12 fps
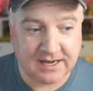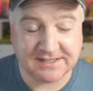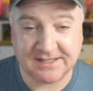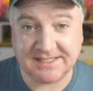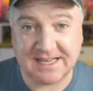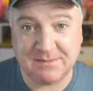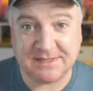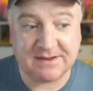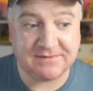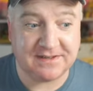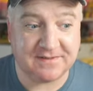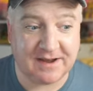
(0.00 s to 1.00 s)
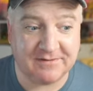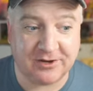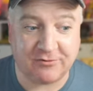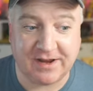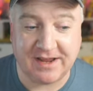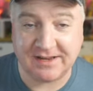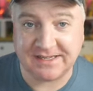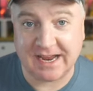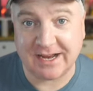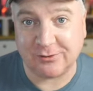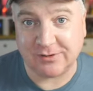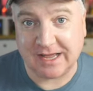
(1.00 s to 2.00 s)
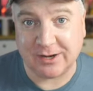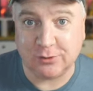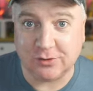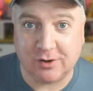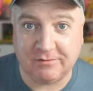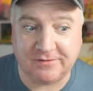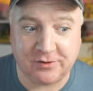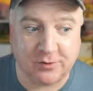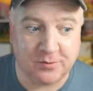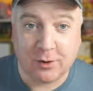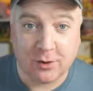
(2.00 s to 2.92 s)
has the same 75 degree diagonal angle of view.